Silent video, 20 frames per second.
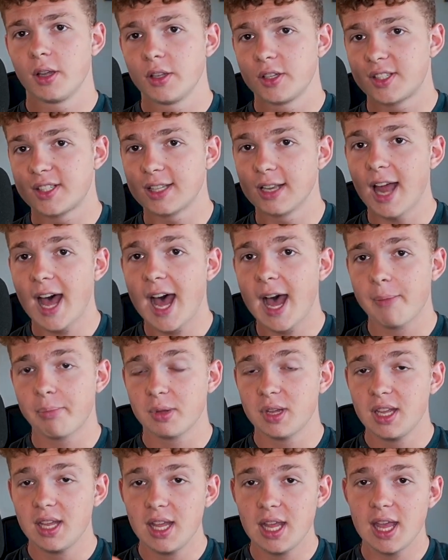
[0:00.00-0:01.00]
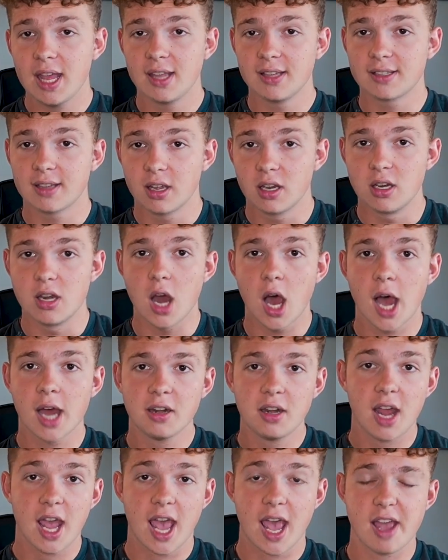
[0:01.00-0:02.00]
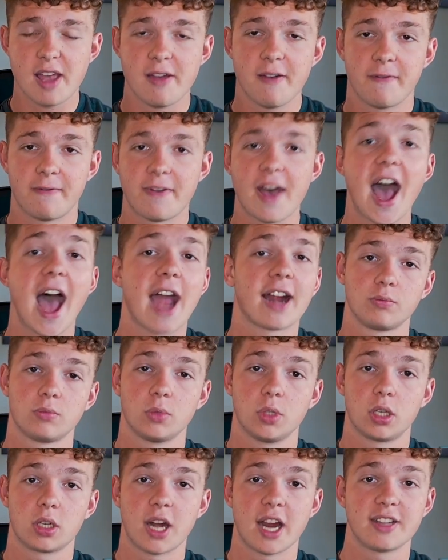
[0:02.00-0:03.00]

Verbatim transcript: Slop is not a fact, okay?